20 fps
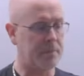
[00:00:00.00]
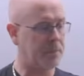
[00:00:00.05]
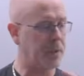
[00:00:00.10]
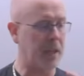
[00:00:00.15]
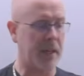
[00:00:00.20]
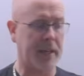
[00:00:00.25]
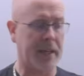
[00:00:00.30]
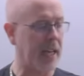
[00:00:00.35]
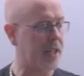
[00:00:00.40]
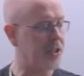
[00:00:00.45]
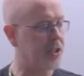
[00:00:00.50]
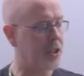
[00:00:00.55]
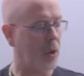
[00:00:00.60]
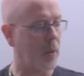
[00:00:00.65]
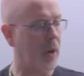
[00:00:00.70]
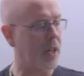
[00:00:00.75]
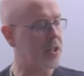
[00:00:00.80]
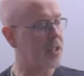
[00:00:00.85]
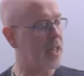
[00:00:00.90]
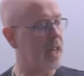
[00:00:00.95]
You can answer the
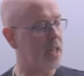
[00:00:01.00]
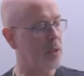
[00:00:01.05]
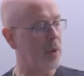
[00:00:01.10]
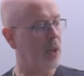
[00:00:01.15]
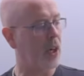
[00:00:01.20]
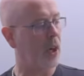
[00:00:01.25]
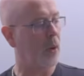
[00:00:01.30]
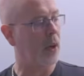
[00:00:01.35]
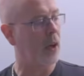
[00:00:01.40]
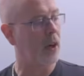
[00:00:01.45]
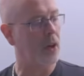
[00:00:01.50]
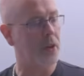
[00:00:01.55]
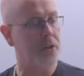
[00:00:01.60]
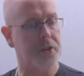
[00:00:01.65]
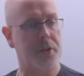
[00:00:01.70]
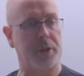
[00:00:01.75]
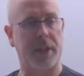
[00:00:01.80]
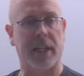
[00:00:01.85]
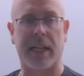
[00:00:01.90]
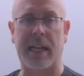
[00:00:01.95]
question as we go along
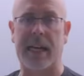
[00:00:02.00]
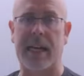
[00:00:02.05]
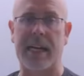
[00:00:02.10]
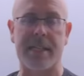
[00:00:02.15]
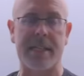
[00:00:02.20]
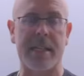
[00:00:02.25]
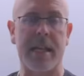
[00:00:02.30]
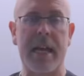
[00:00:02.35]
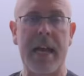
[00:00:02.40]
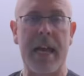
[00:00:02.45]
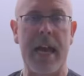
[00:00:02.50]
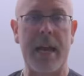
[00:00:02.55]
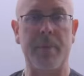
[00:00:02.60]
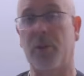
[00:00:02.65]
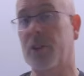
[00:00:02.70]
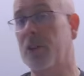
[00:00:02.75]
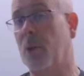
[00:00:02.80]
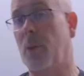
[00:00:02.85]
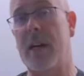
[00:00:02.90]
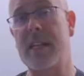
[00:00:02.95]
through the class.
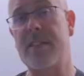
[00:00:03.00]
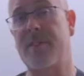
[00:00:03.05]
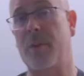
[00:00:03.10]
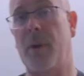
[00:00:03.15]
Otherwise, if you